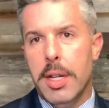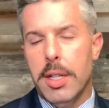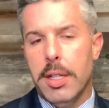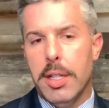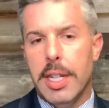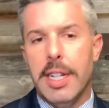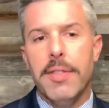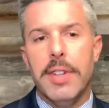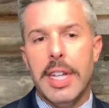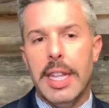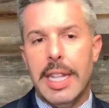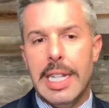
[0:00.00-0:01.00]

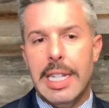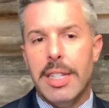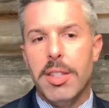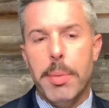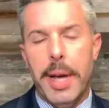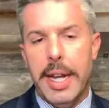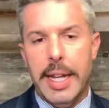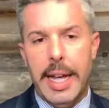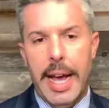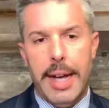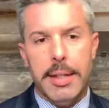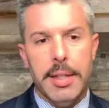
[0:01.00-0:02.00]
significantly dissipating
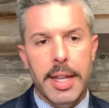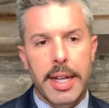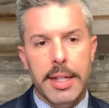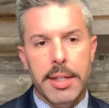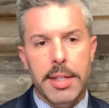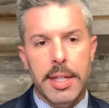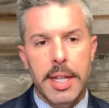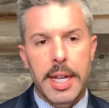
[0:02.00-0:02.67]
assets.